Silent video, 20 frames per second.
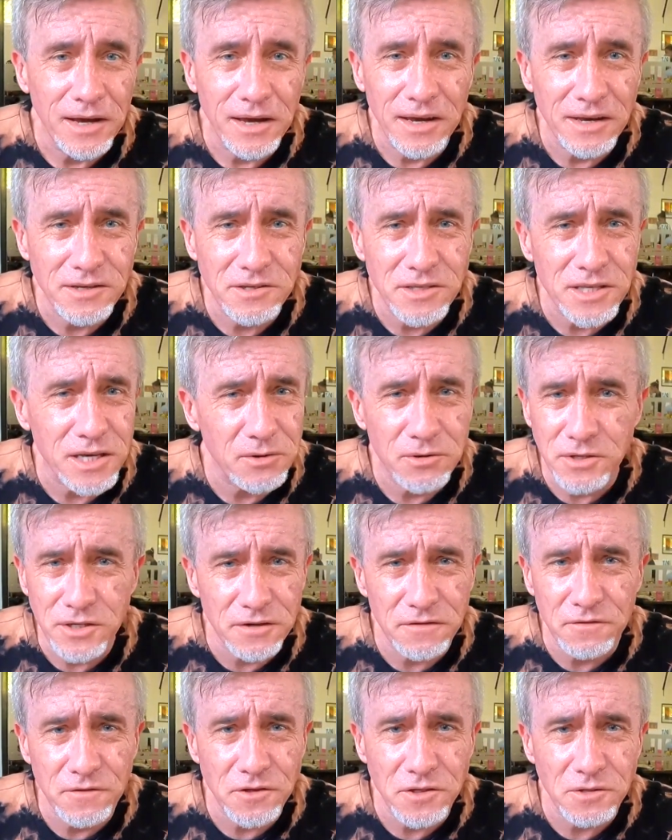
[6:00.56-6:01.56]
Is there a
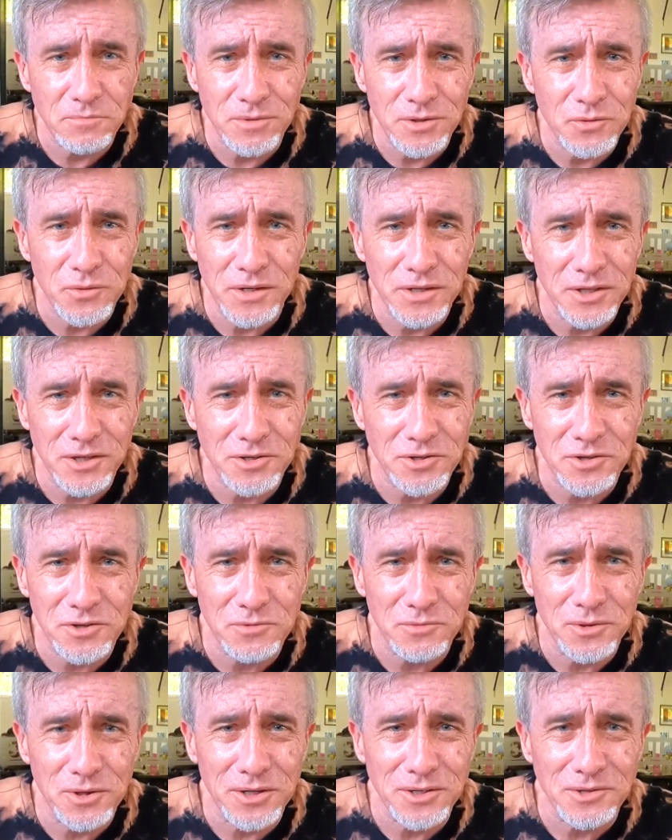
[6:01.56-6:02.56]
difference between those
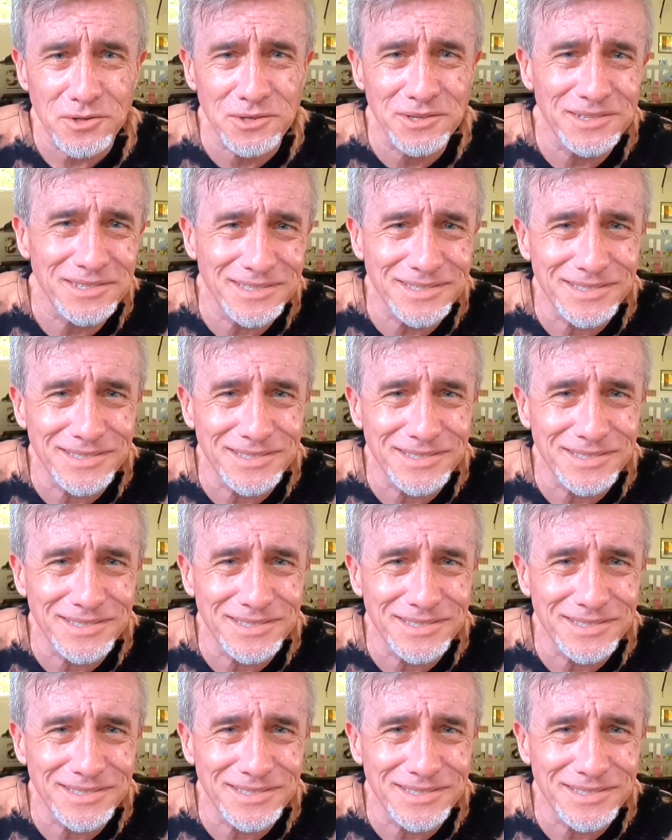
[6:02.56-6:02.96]
two words?